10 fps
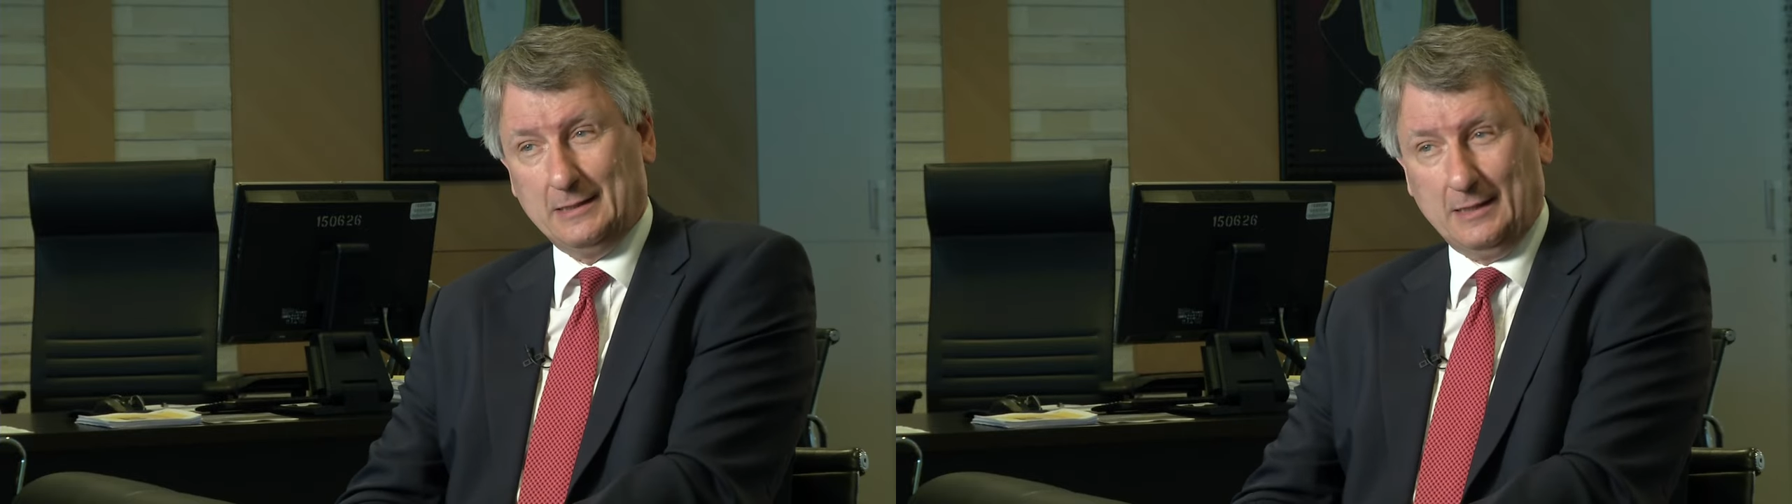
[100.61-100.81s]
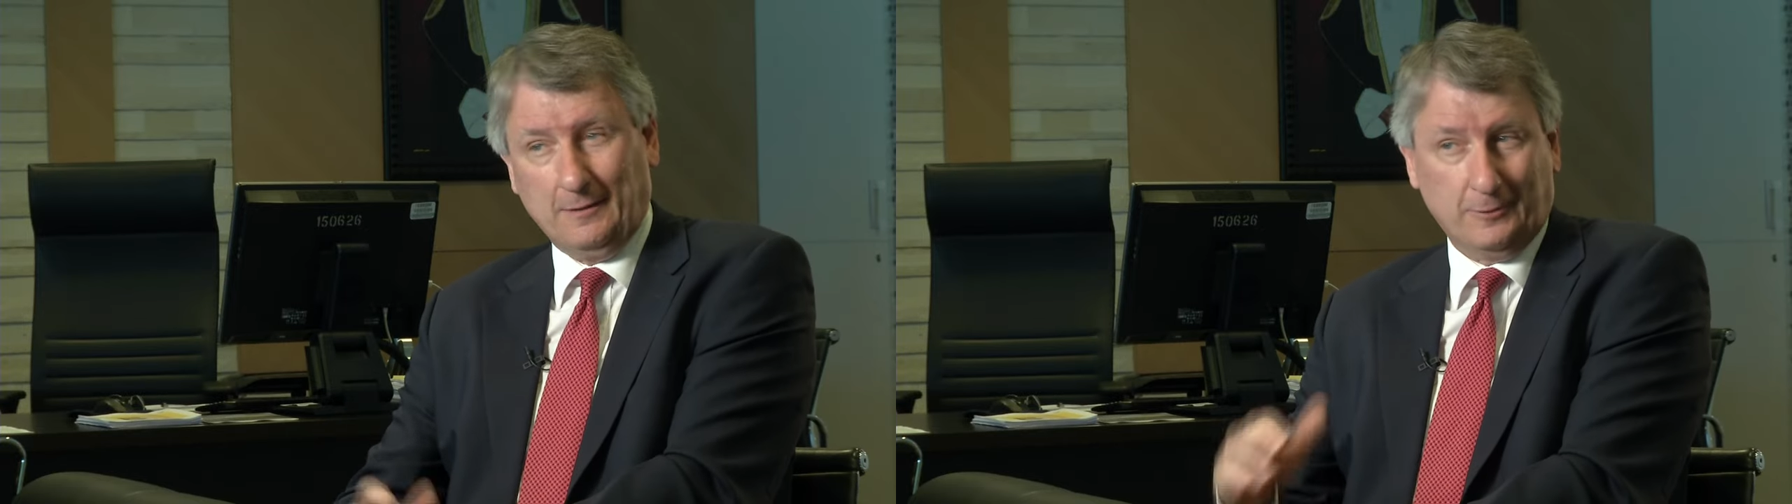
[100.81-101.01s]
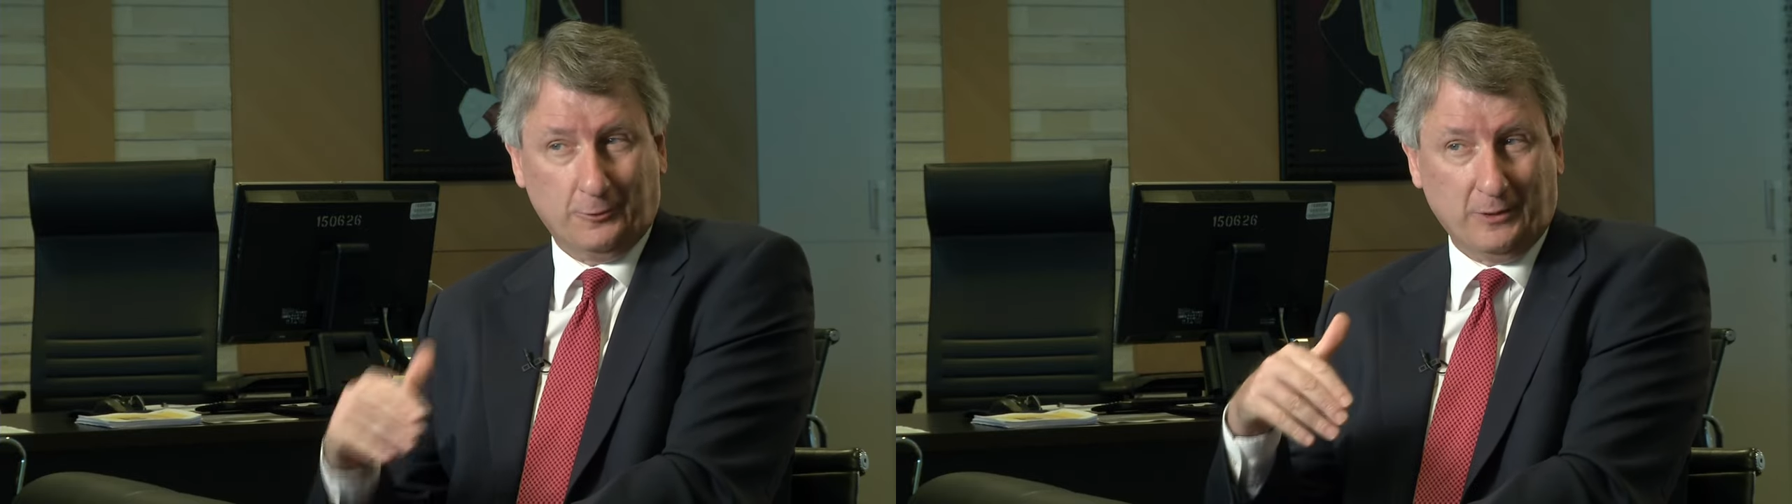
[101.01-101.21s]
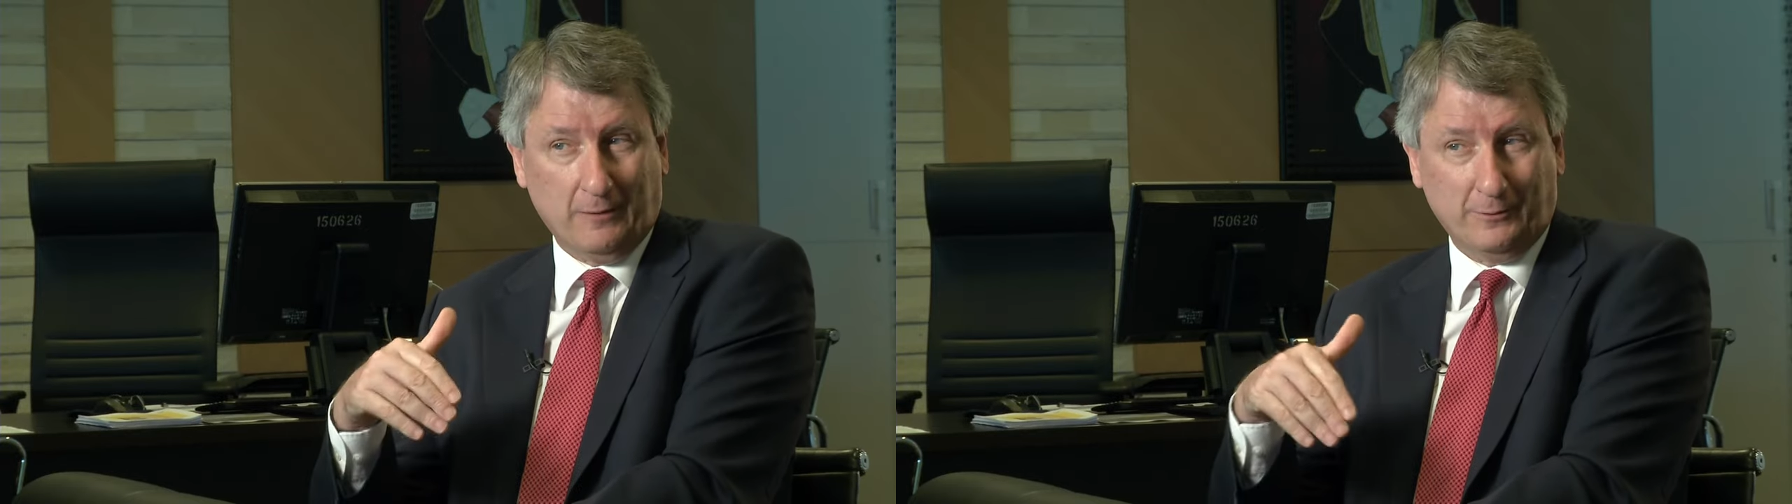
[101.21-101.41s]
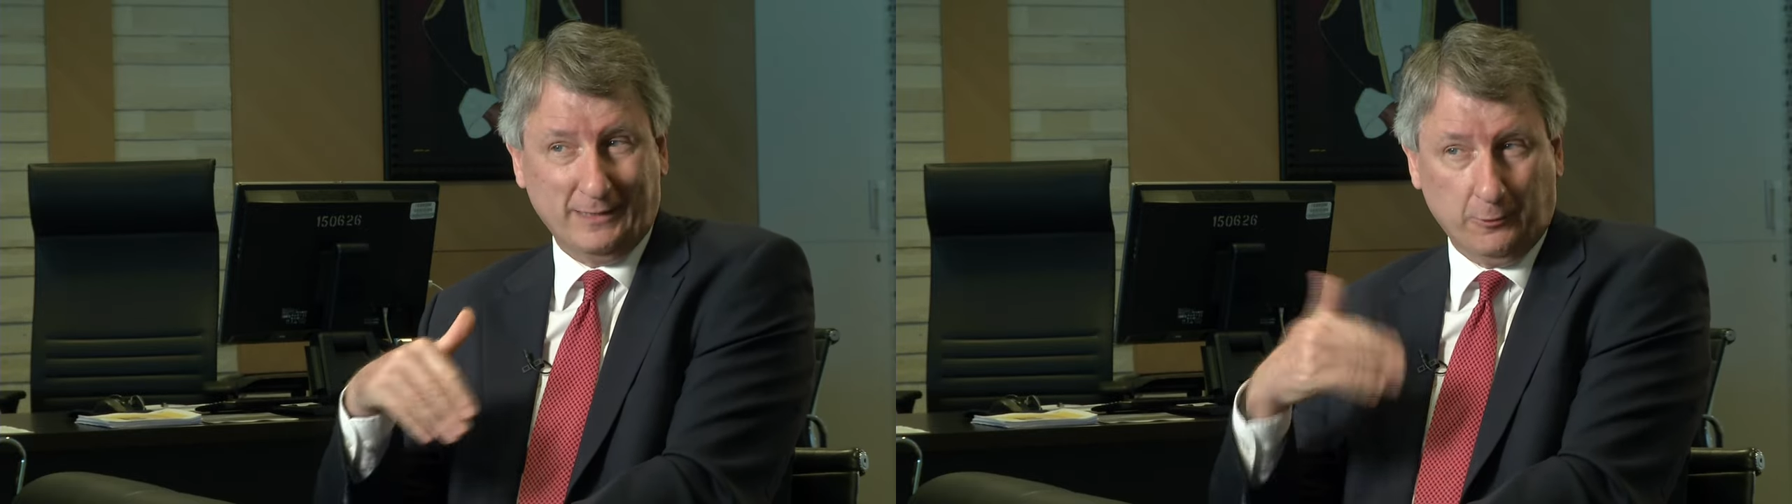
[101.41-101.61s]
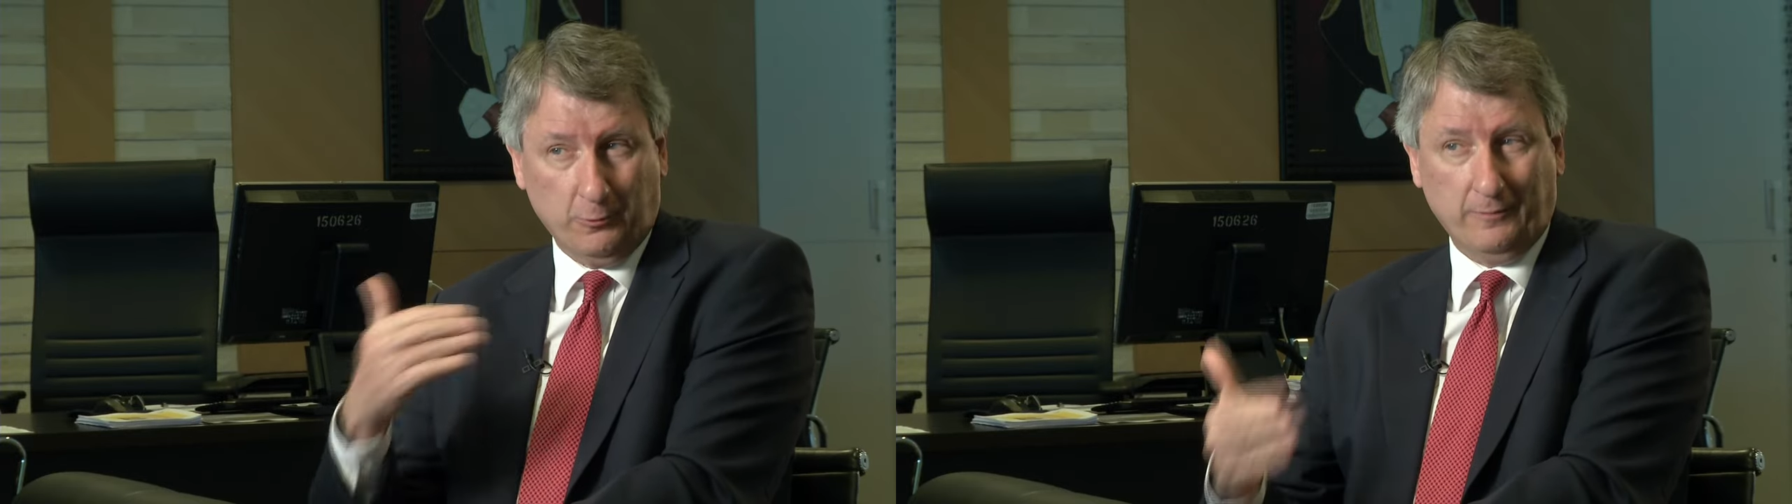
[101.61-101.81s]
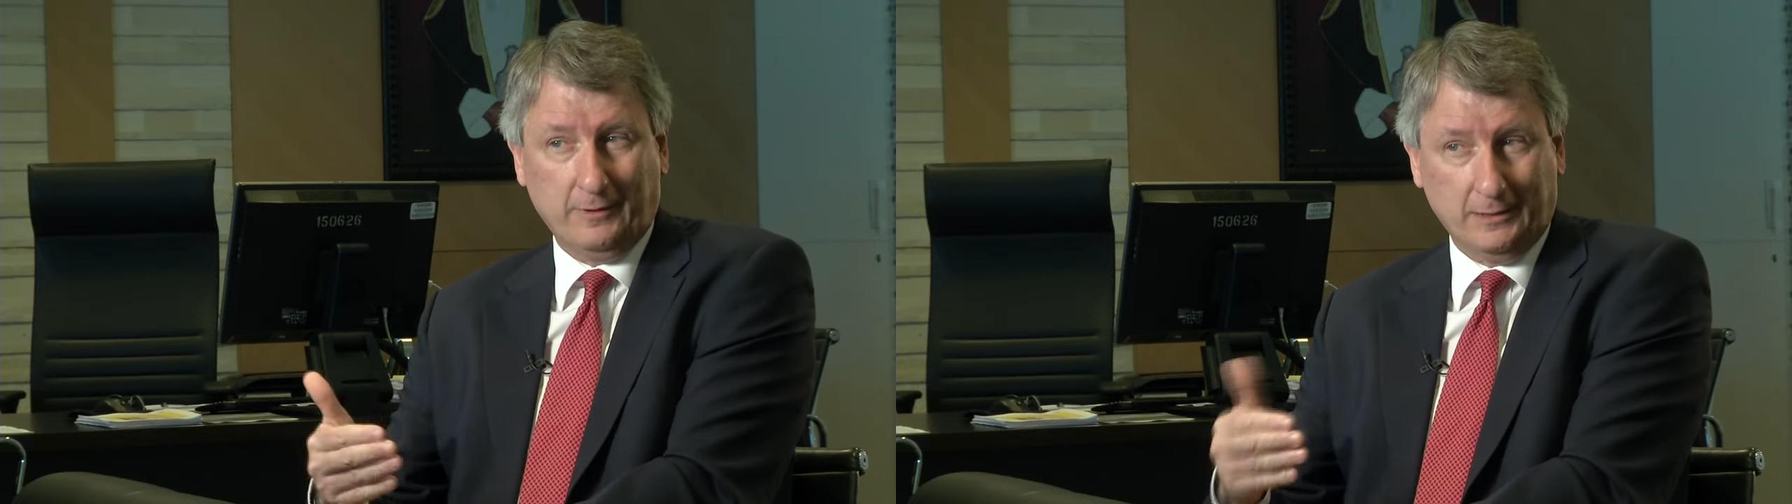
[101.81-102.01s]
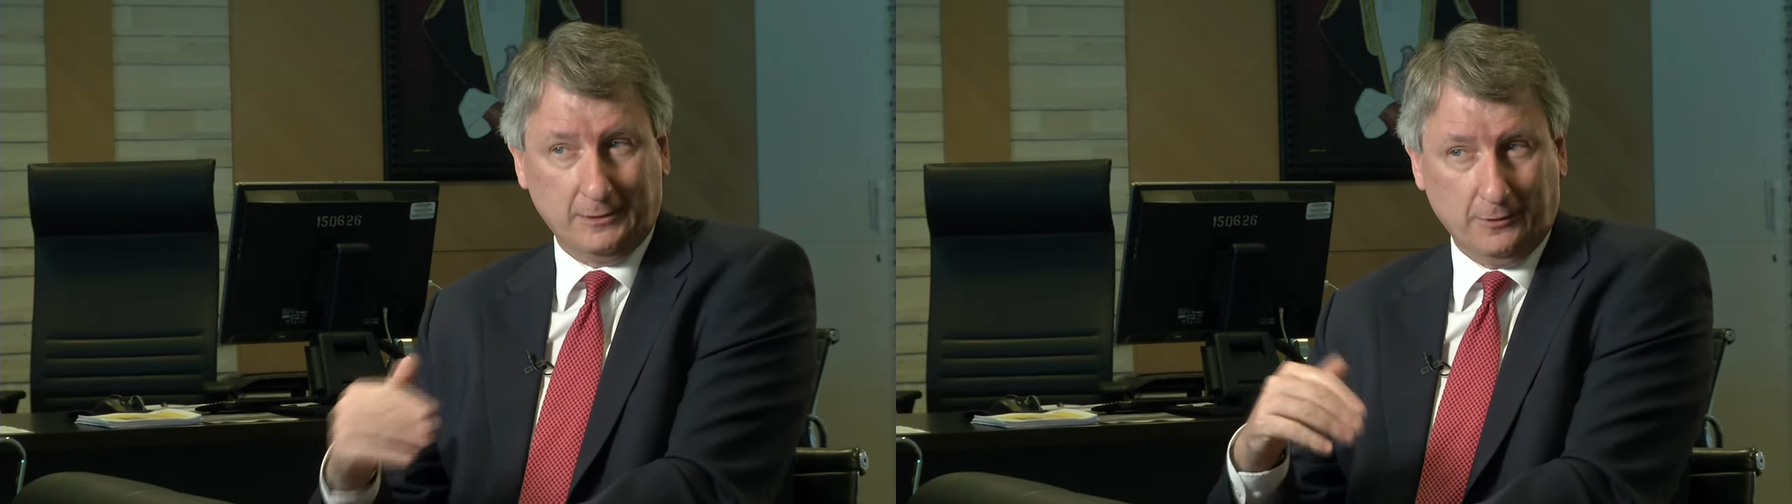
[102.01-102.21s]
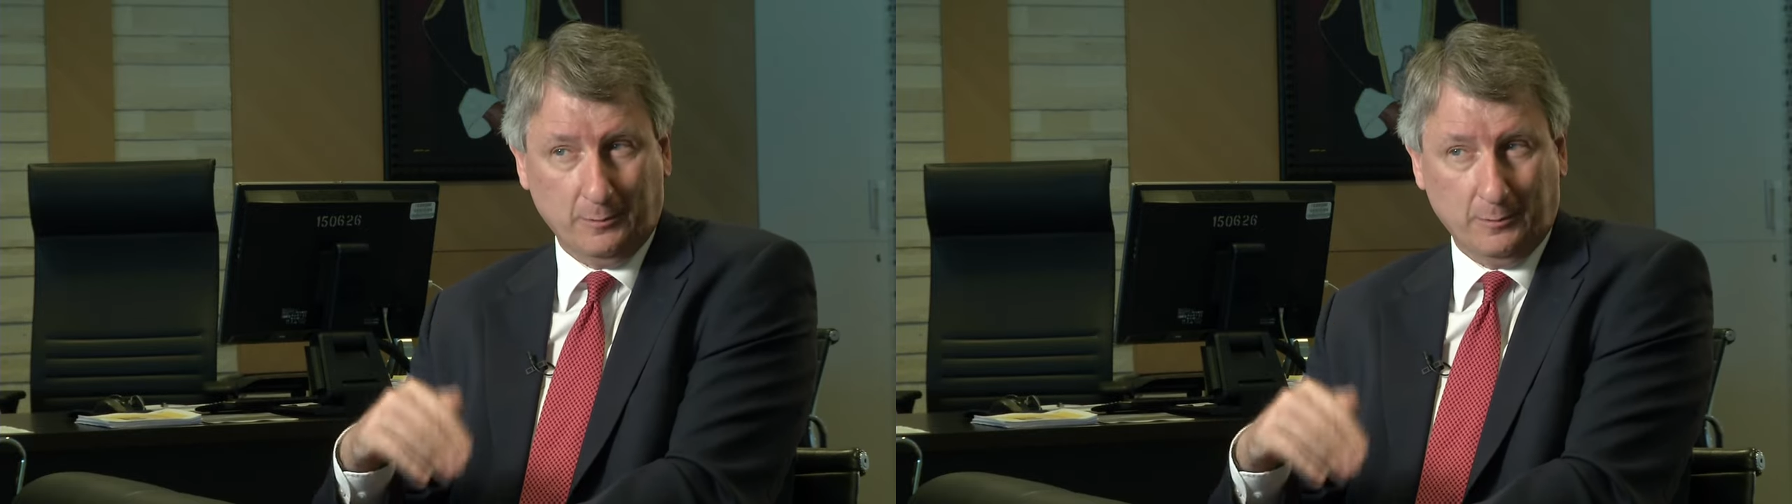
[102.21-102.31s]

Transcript: have to travel the equivalent to